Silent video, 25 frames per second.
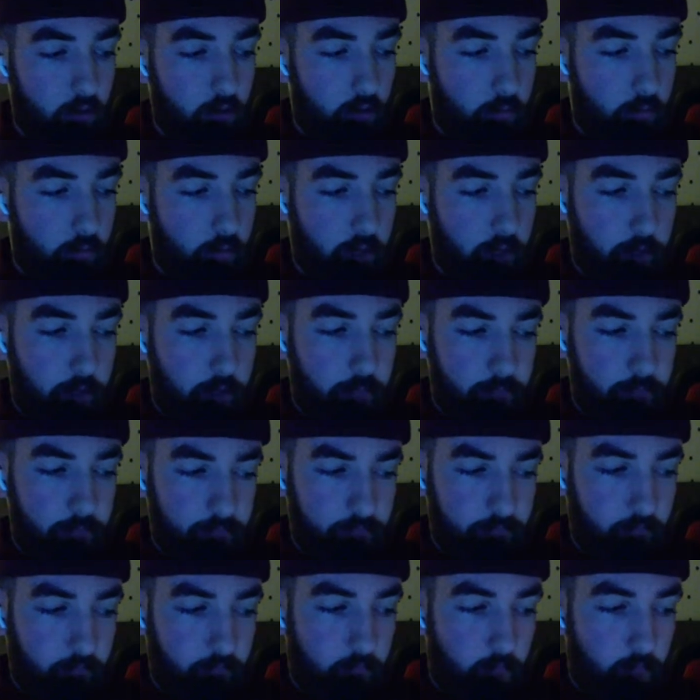But
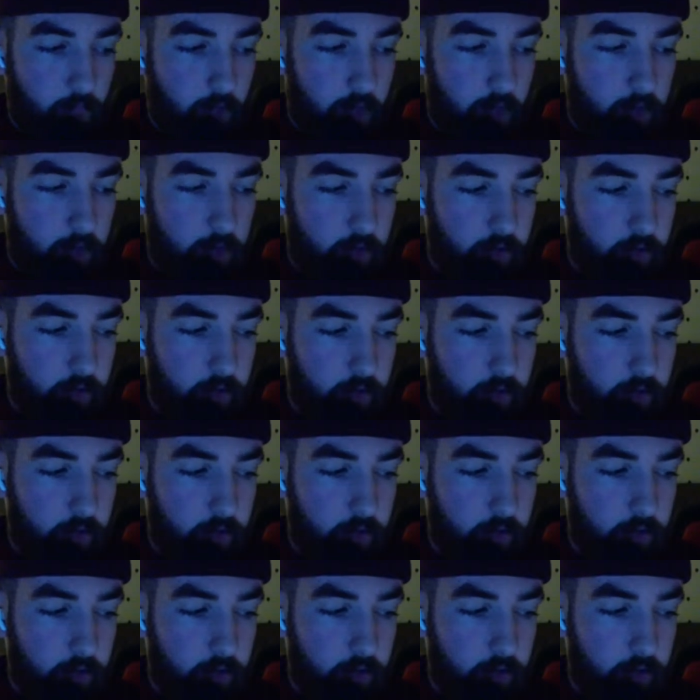yeah, the other game I've
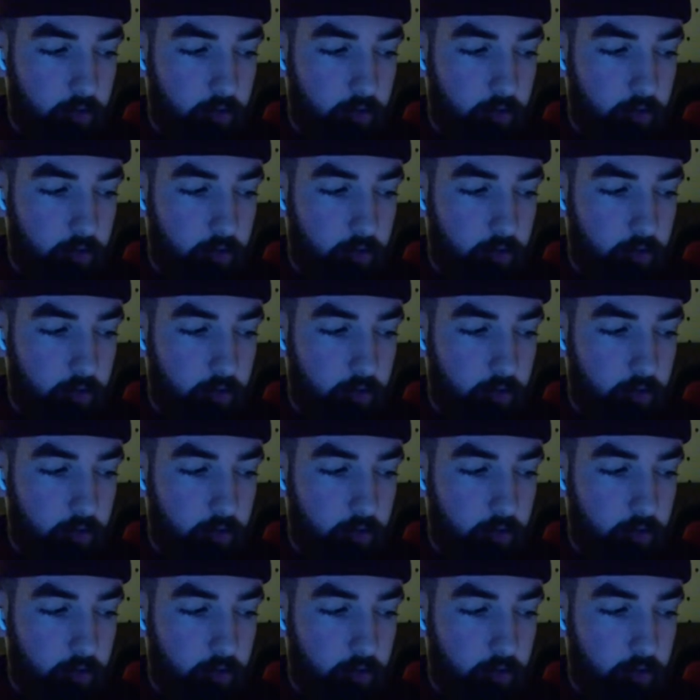got on is the
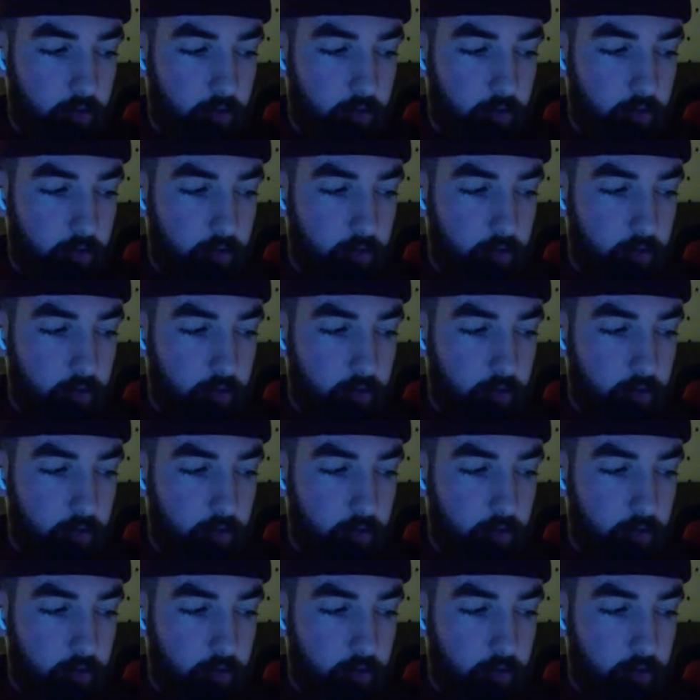Real Madrid
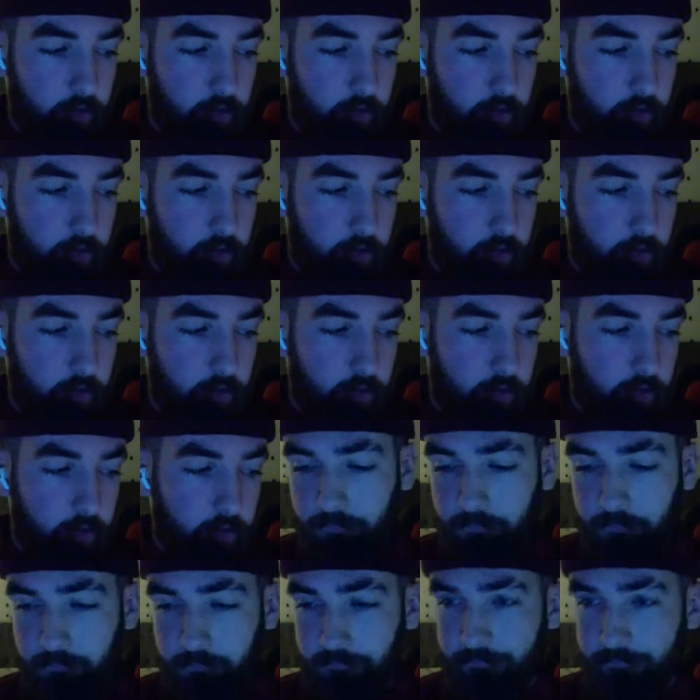Inter Milan game.
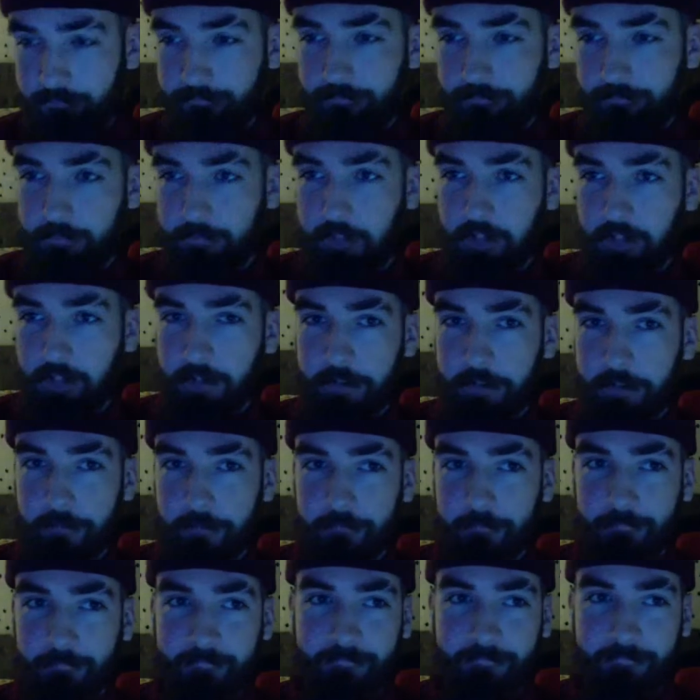So,
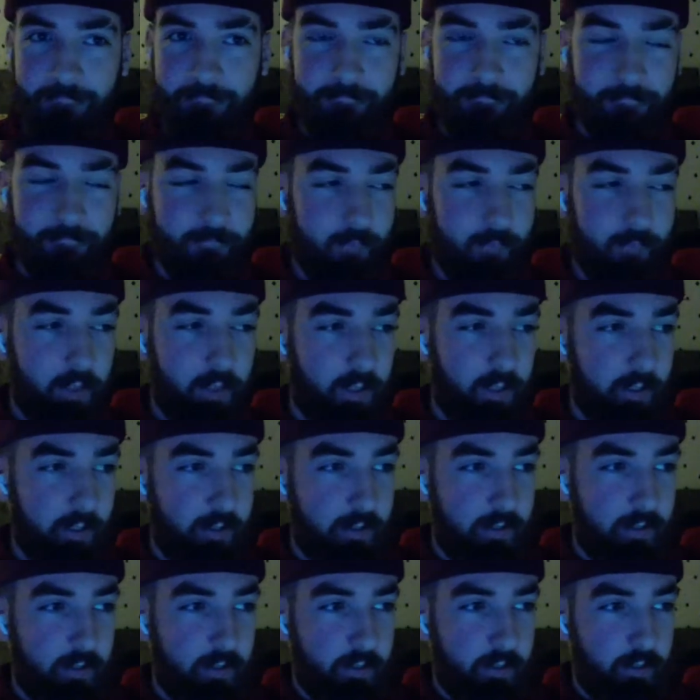
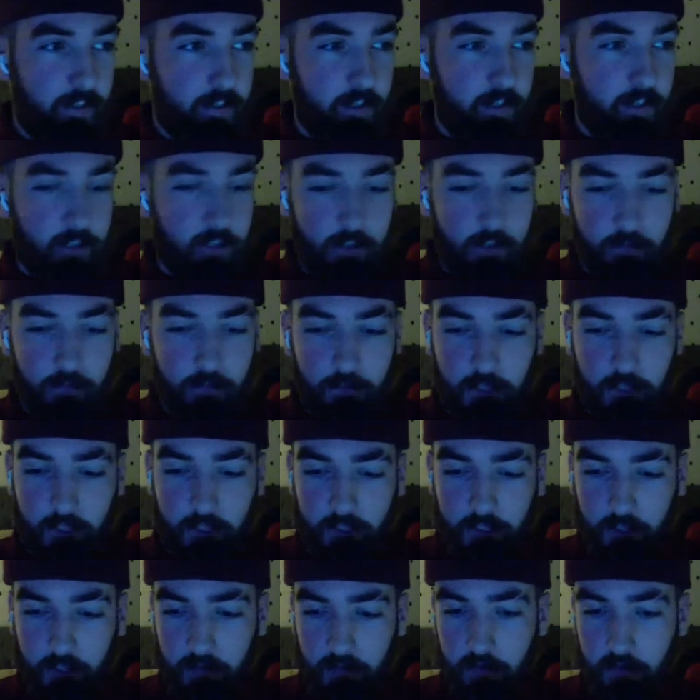you know, you just
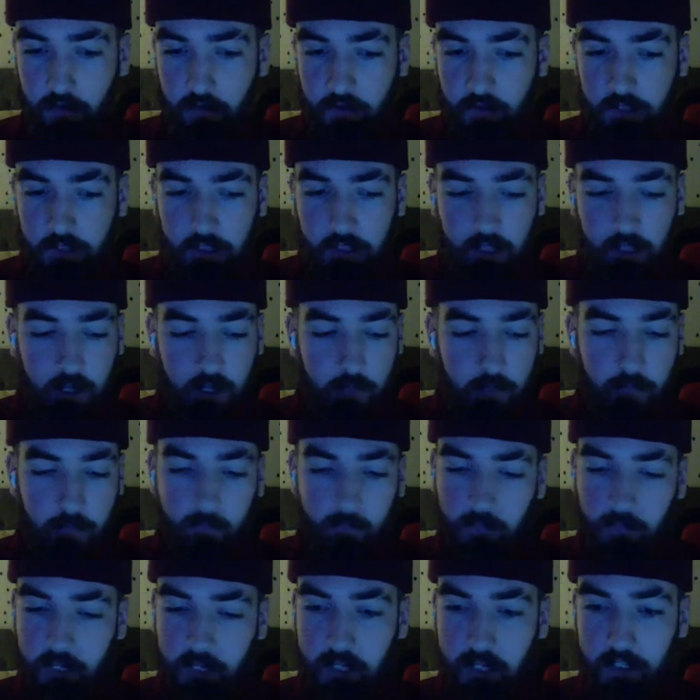don't know. This game
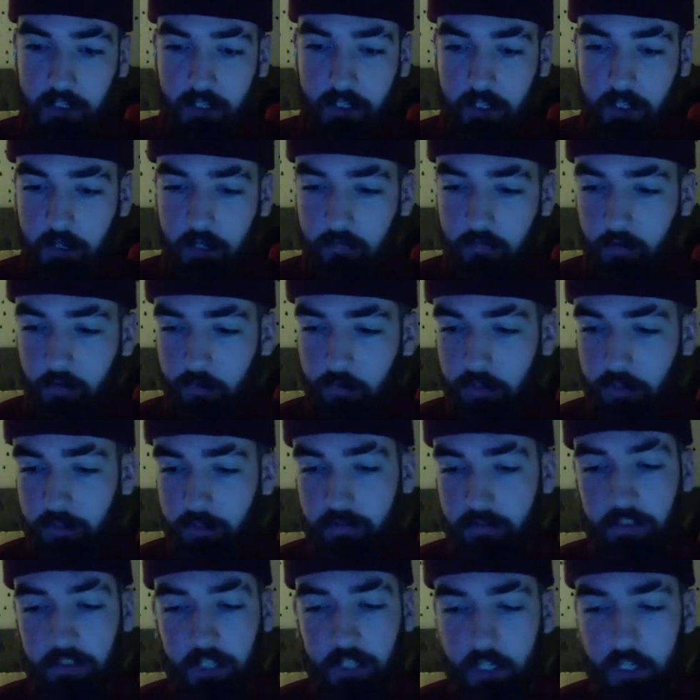is a dead rubber,
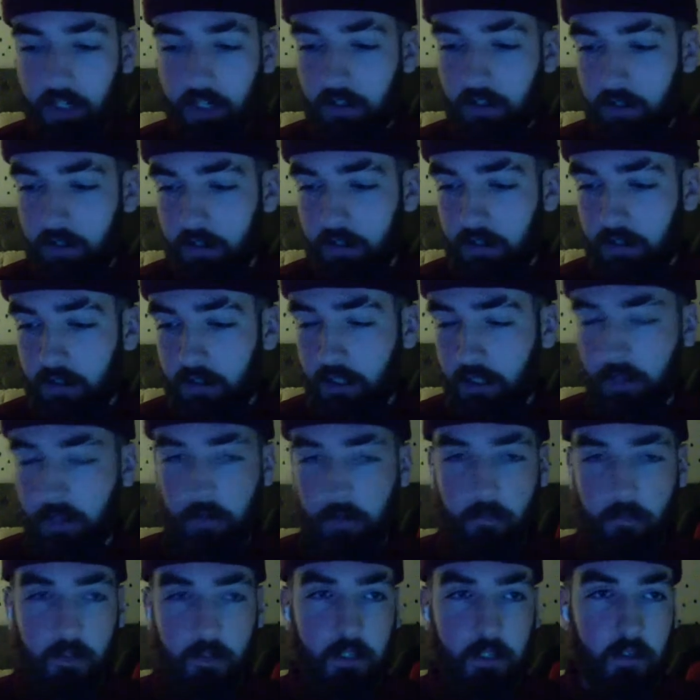and it
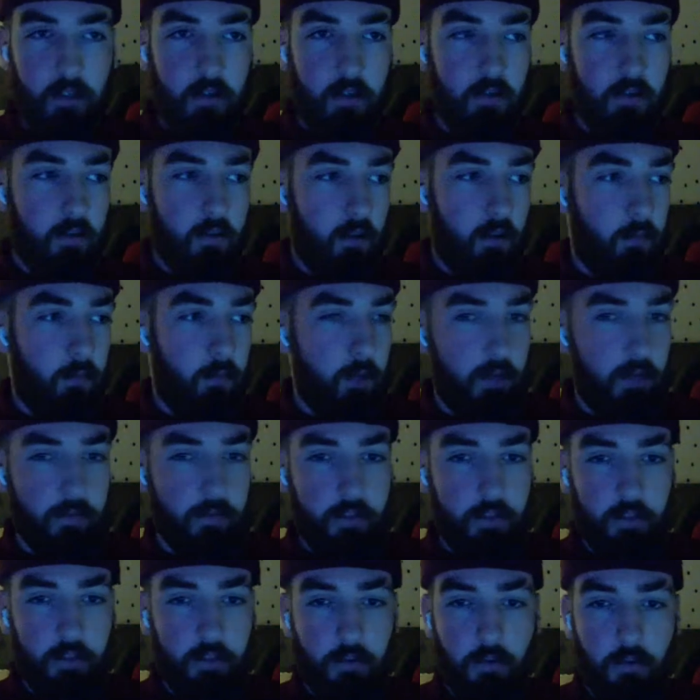could be a bit of a
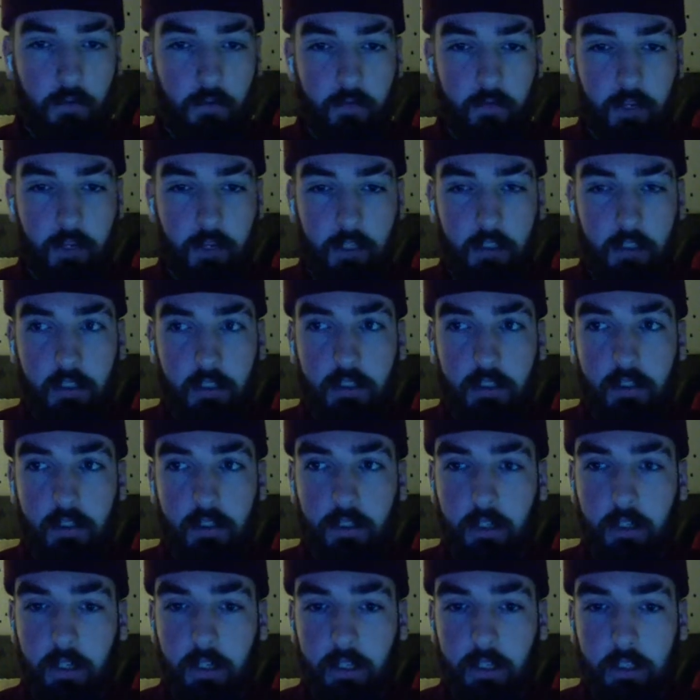snore fest
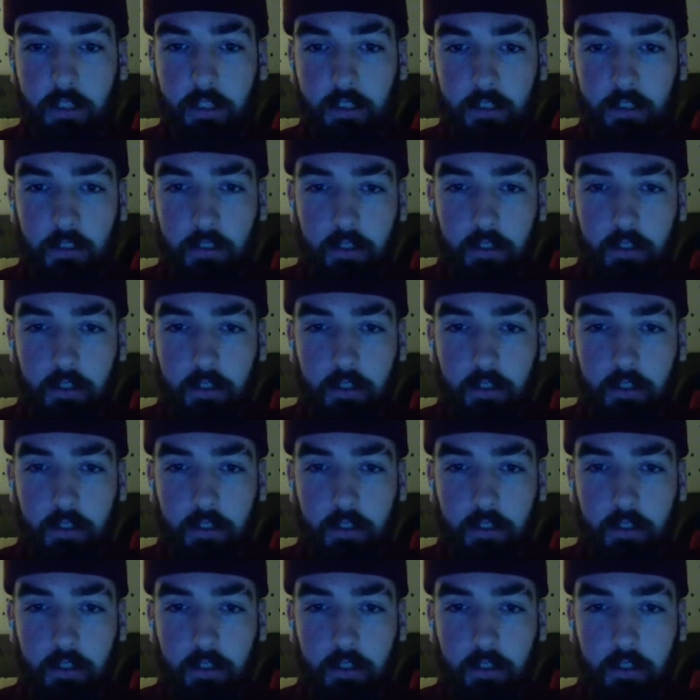unless,